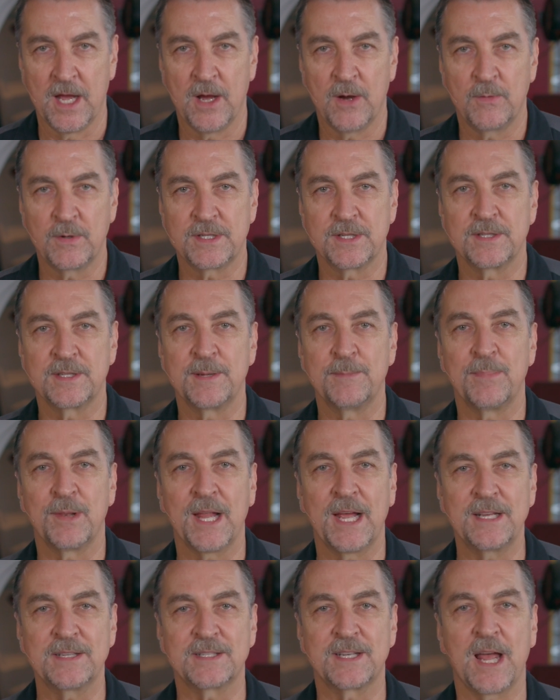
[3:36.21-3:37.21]
which is in
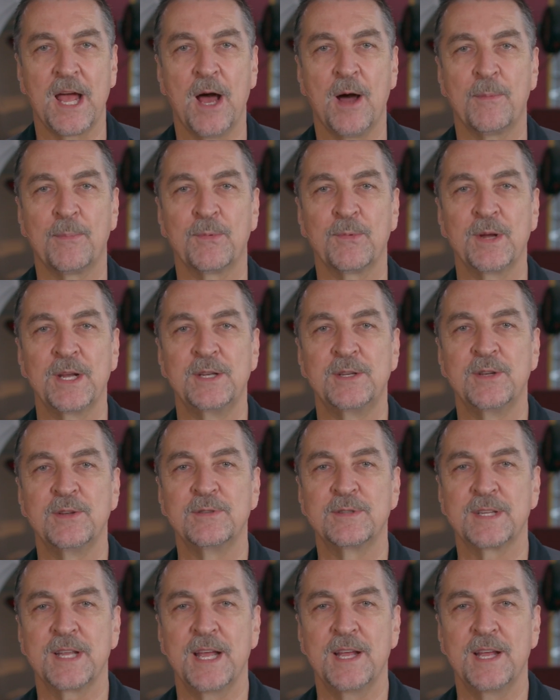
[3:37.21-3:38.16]
place to help reduce